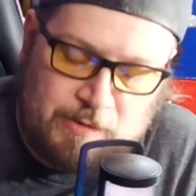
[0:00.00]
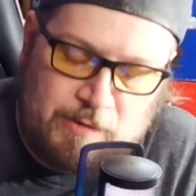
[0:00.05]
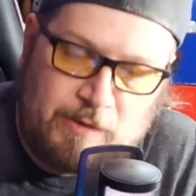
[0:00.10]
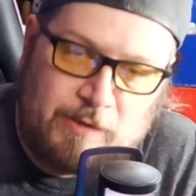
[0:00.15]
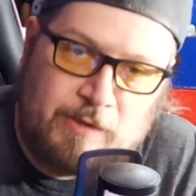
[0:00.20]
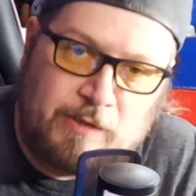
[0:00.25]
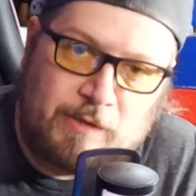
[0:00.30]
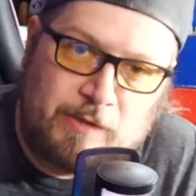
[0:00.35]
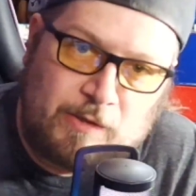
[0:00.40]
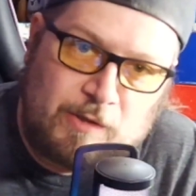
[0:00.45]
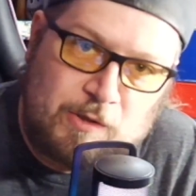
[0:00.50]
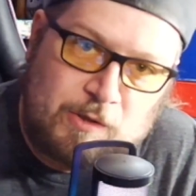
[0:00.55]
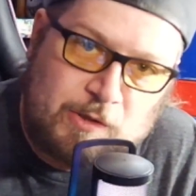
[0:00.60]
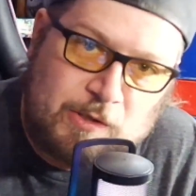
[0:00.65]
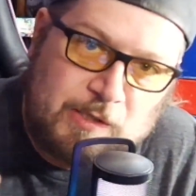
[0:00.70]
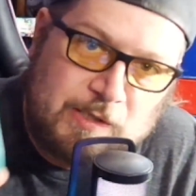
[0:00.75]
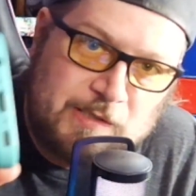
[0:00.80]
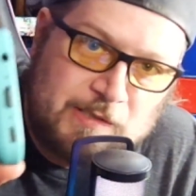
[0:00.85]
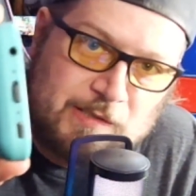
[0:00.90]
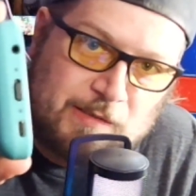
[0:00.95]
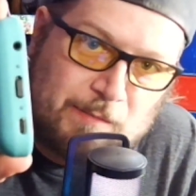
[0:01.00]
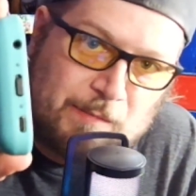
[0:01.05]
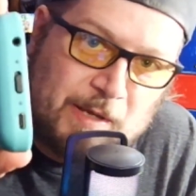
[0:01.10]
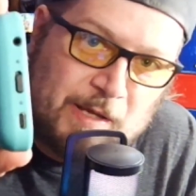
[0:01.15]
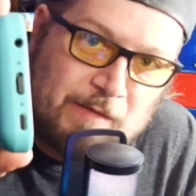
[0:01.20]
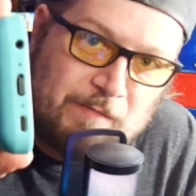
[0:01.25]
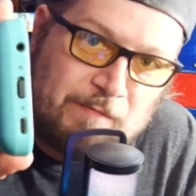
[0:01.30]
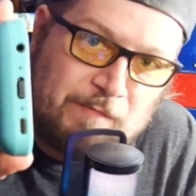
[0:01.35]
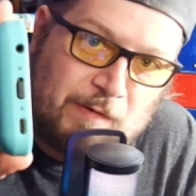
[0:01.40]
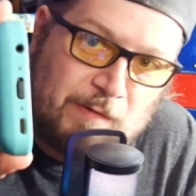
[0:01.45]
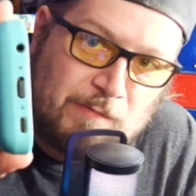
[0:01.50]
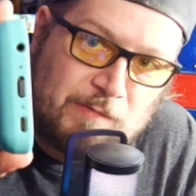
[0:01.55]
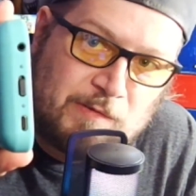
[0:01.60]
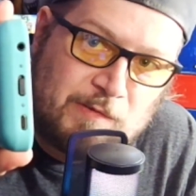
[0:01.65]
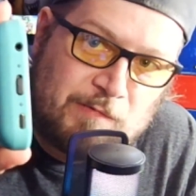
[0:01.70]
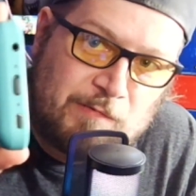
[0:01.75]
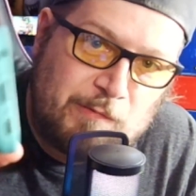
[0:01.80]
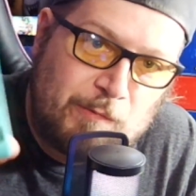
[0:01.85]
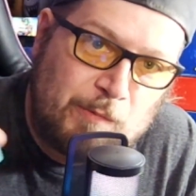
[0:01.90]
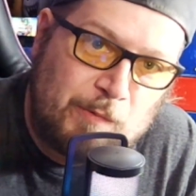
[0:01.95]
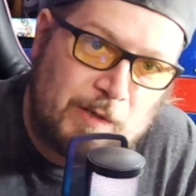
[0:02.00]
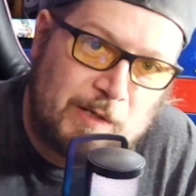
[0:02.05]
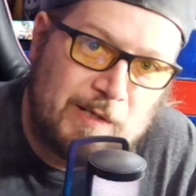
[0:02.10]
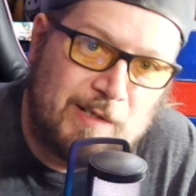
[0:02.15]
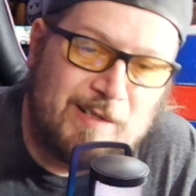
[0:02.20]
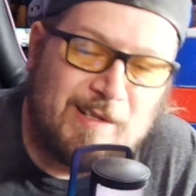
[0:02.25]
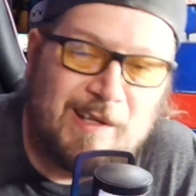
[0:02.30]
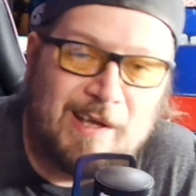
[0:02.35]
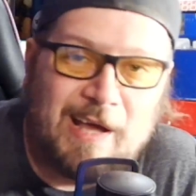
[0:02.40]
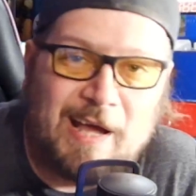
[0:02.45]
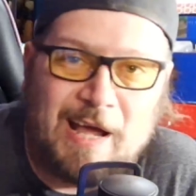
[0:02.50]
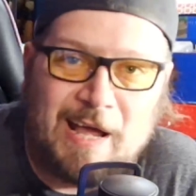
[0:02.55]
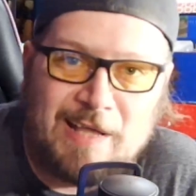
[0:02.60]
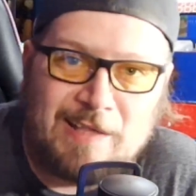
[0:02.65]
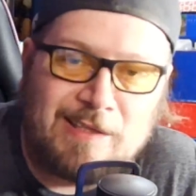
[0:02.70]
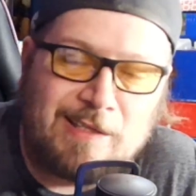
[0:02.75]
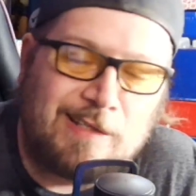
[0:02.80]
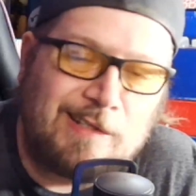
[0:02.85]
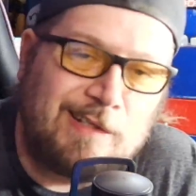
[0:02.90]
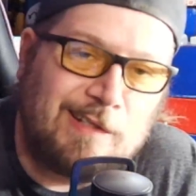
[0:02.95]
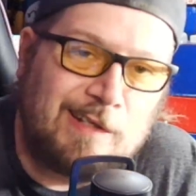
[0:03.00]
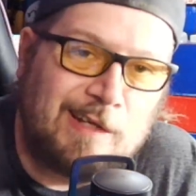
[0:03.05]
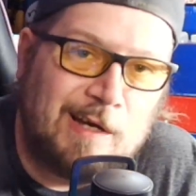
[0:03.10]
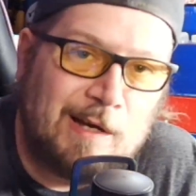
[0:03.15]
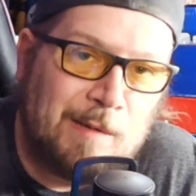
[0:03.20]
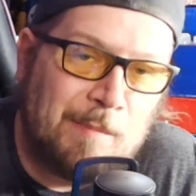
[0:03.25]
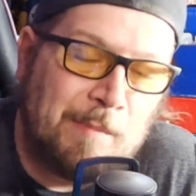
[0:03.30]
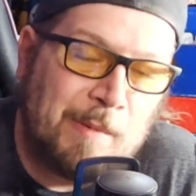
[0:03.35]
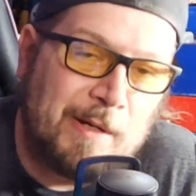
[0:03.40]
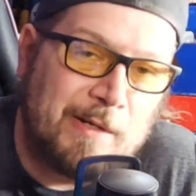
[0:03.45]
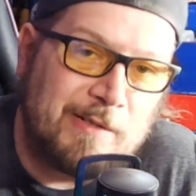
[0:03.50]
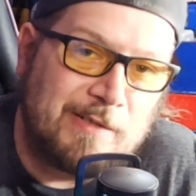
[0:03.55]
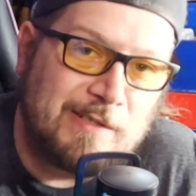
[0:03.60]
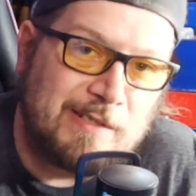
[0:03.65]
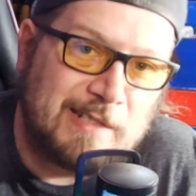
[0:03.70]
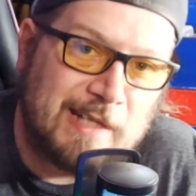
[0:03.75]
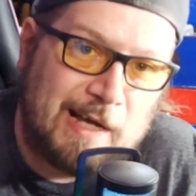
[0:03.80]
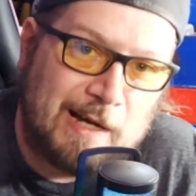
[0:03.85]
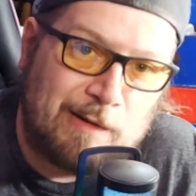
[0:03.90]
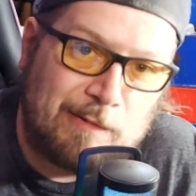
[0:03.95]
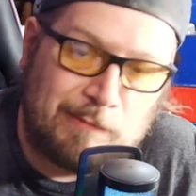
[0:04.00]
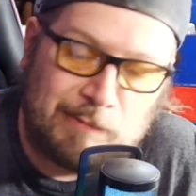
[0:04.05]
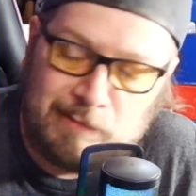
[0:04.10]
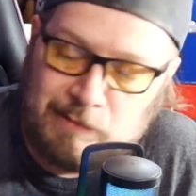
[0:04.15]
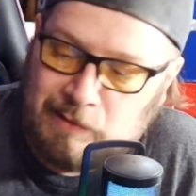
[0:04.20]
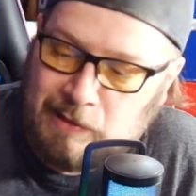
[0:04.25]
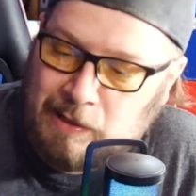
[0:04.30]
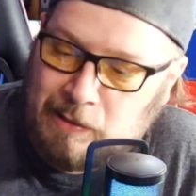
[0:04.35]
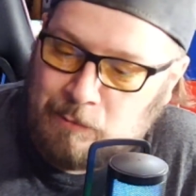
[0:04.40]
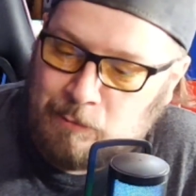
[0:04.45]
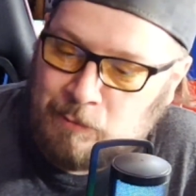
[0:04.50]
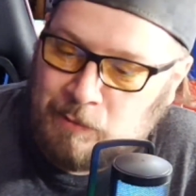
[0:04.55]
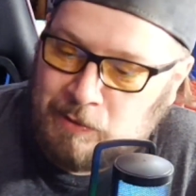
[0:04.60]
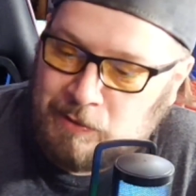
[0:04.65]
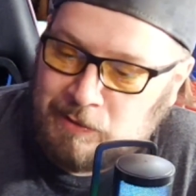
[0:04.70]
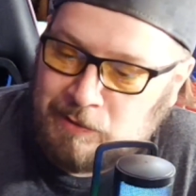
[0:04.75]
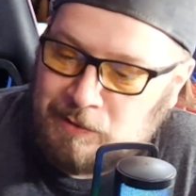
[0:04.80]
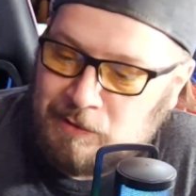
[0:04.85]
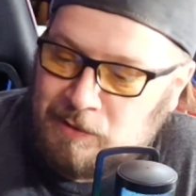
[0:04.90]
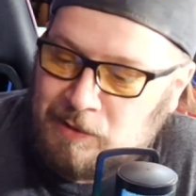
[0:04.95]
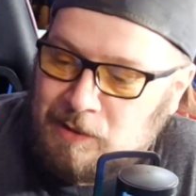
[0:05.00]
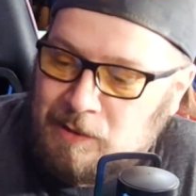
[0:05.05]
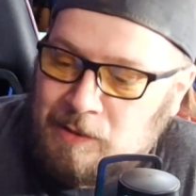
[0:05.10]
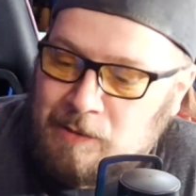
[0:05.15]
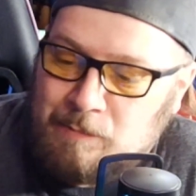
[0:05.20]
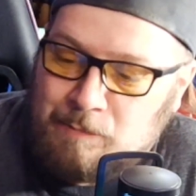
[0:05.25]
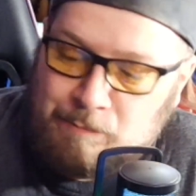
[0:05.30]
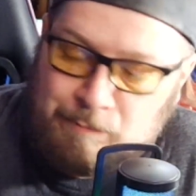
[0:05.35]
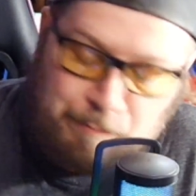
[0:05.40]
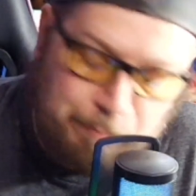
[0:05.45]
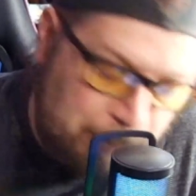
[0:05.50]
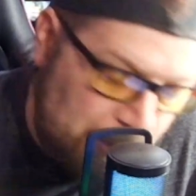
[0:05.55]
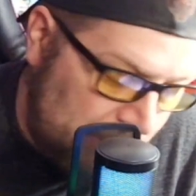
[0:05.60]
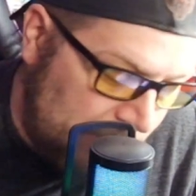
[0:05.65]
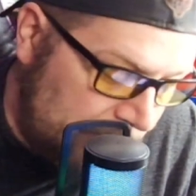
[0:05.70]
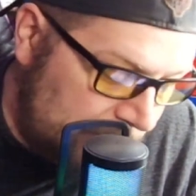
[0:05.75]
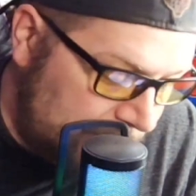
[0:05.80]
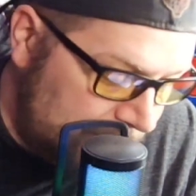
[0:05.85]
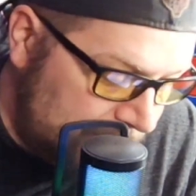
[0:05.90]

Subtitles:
to hook in some headphones if you want. I think you get a better sound that way. But